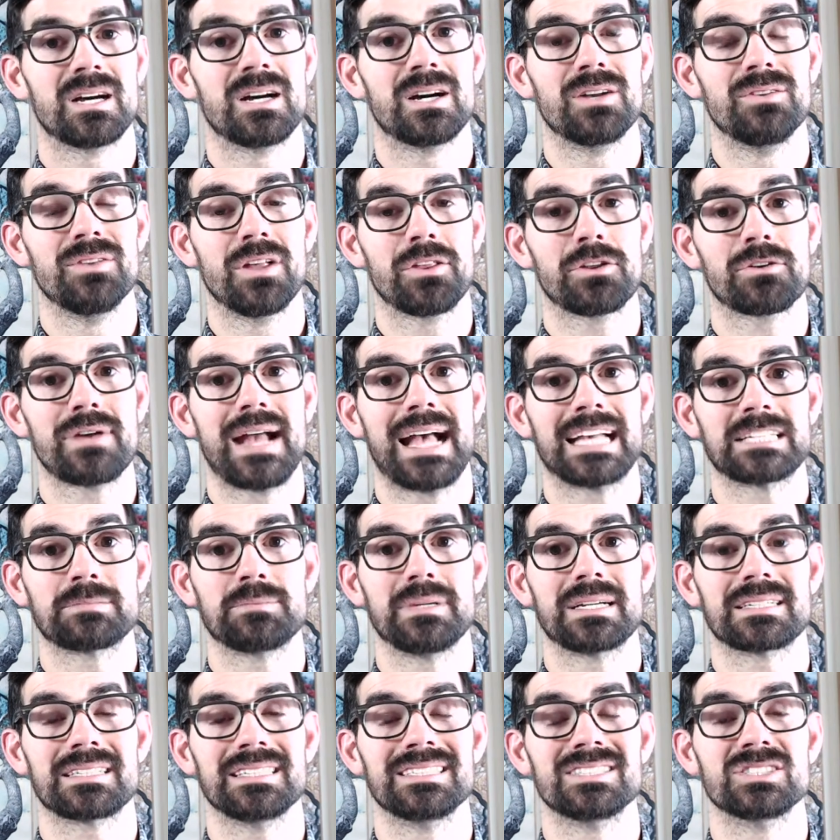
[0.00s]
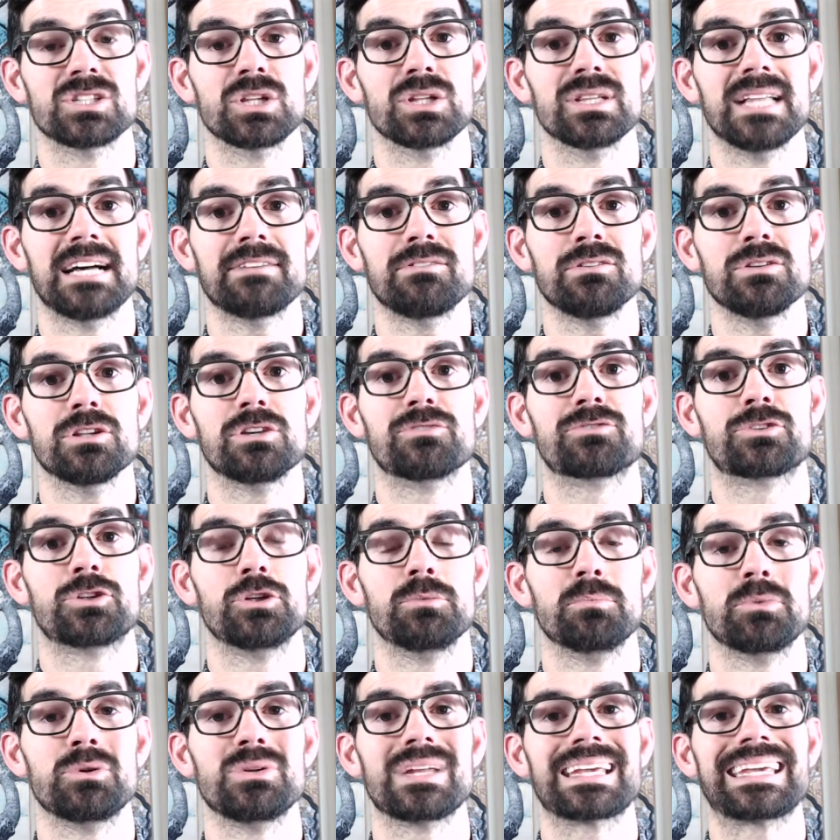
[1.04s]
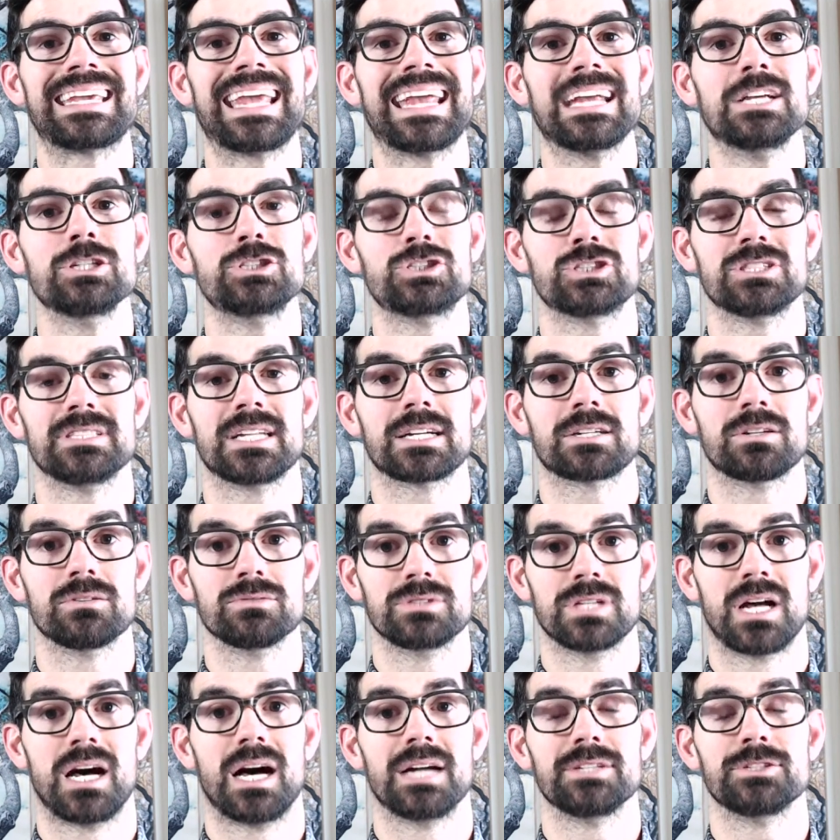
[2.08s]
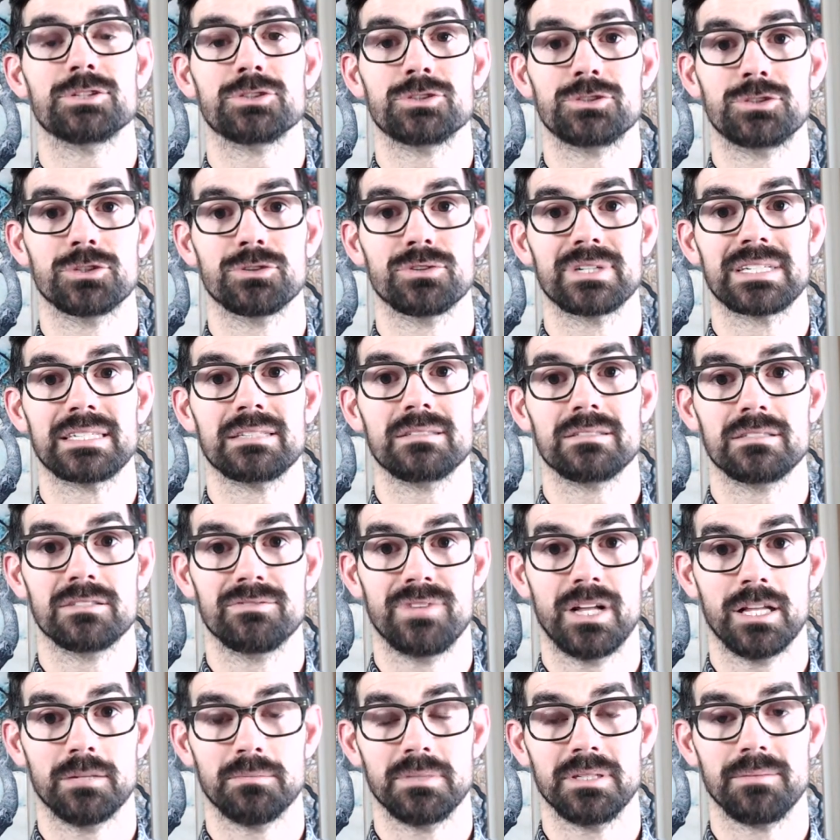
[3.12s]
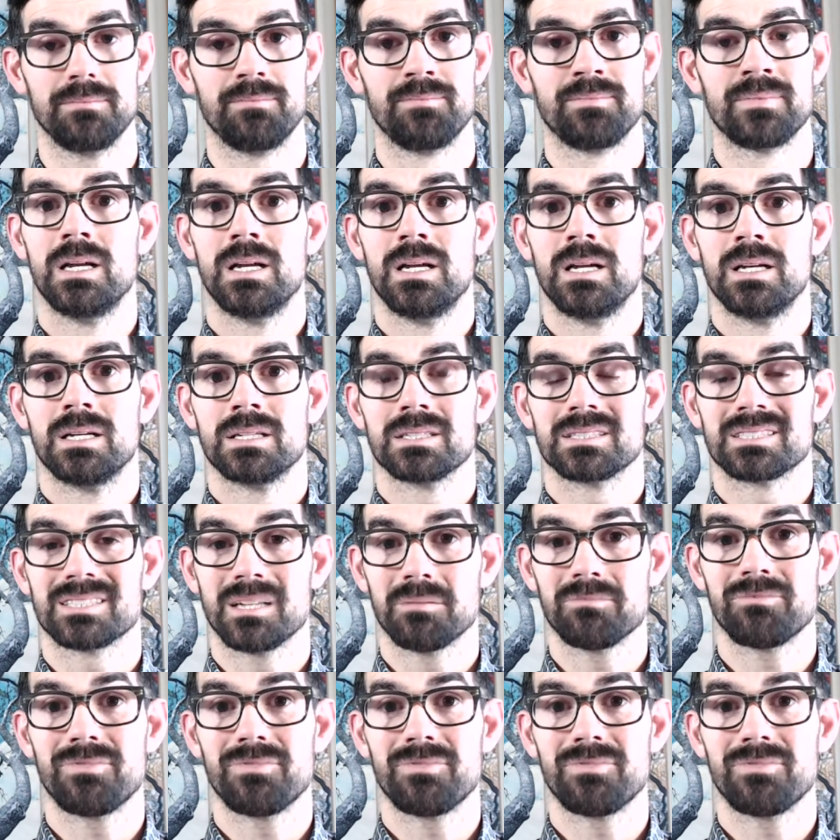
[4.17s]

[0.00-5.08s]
Another aspect is the level of communication that goes on during development. Some